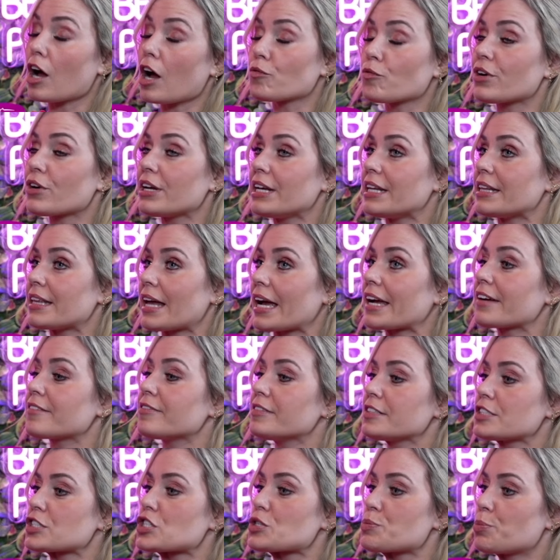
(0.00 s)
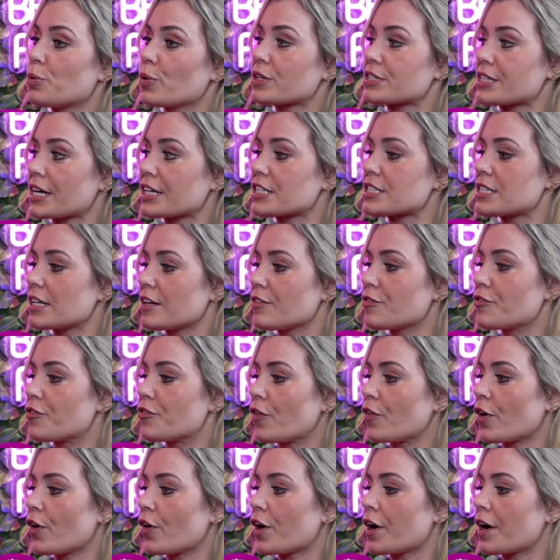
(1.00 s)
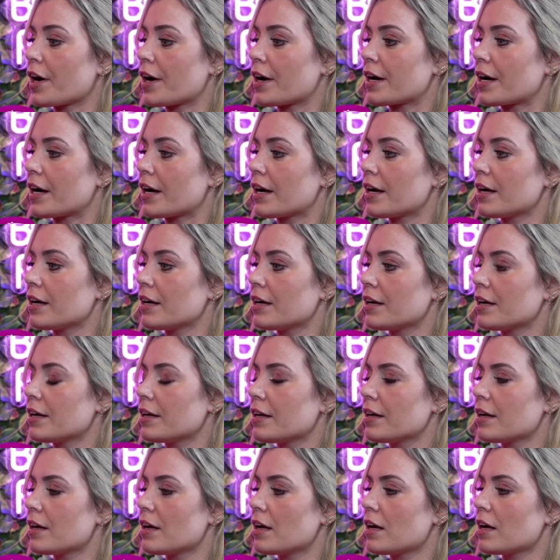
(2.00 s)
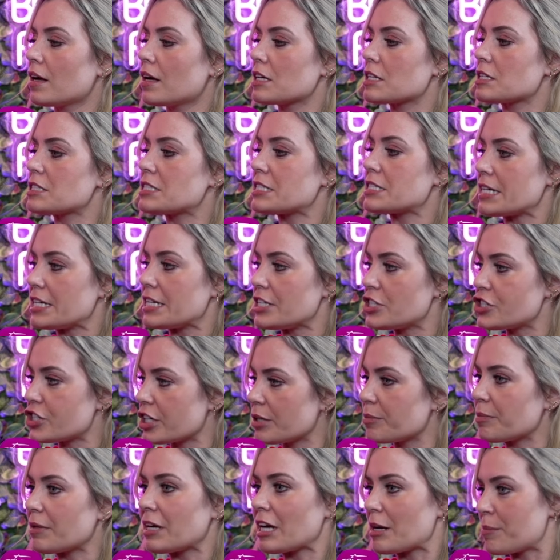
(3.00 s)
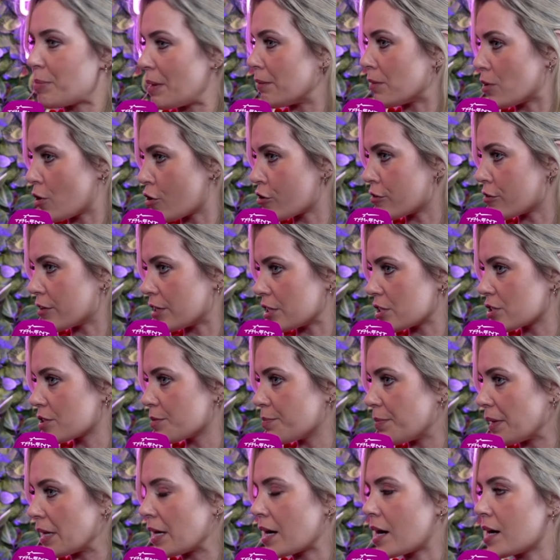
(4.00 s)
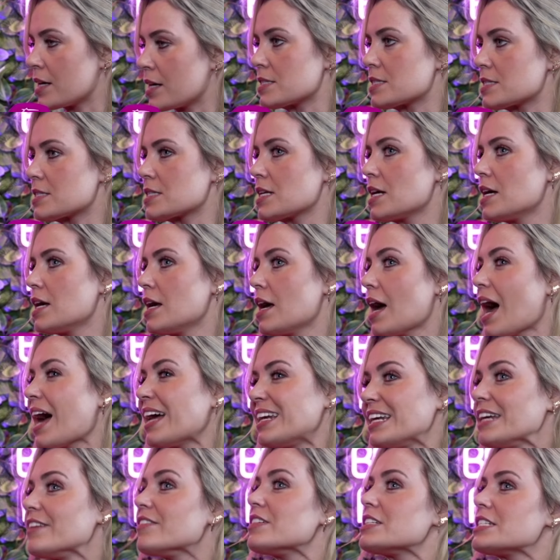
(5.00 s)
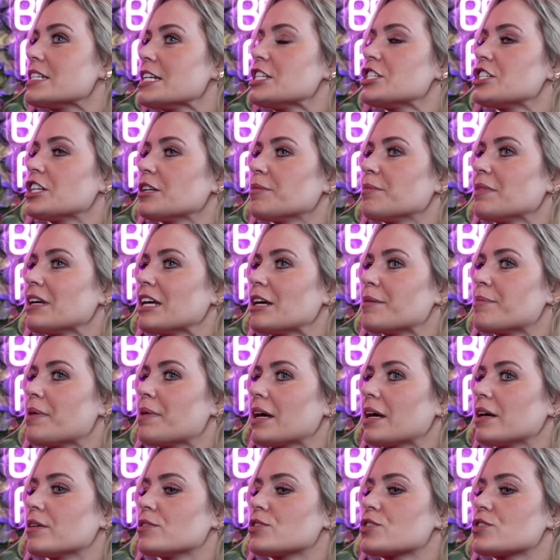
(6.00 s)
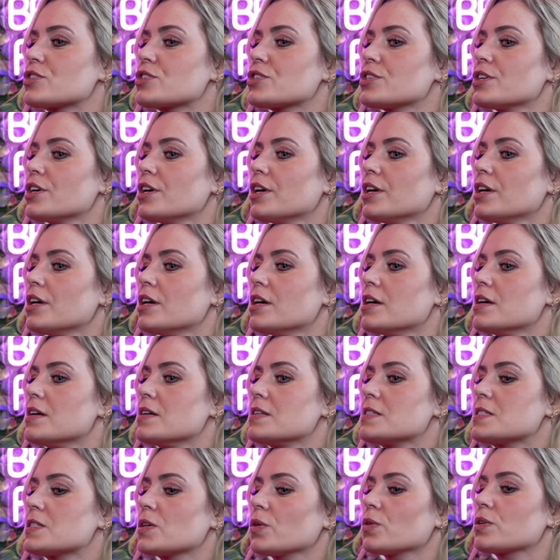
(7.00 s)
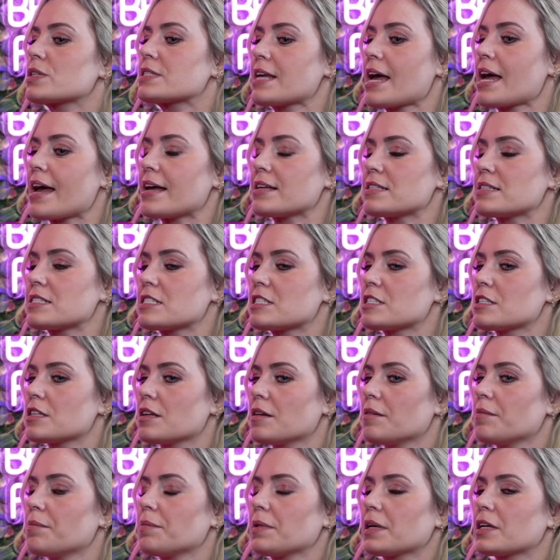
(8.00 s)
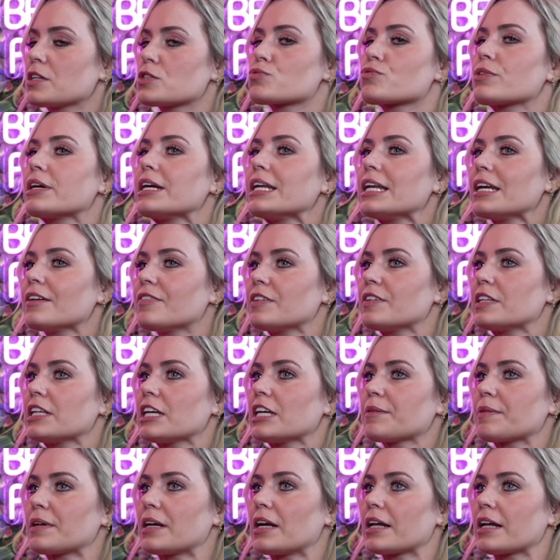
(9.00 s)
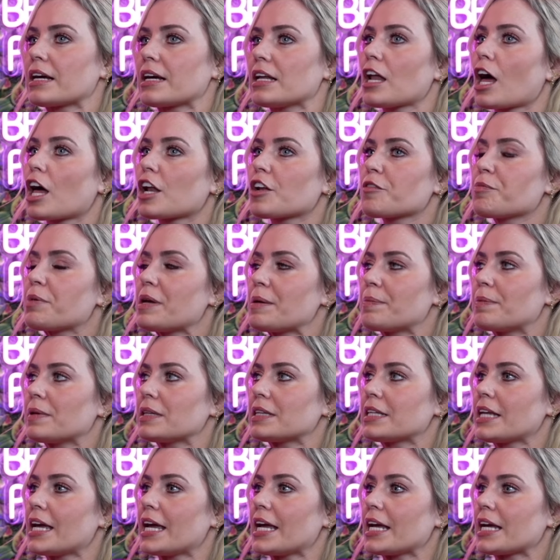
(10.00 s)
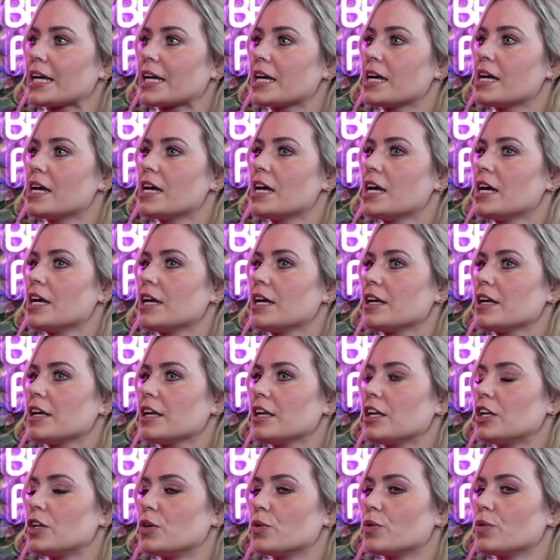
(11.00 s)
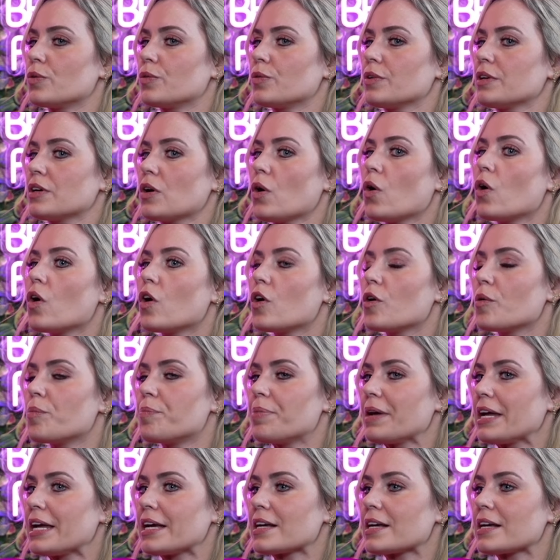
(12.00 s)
really thankful to sport actually for teaching me about courage, and even teaching me about success. Because really, if you think about it, like a lot of people think, being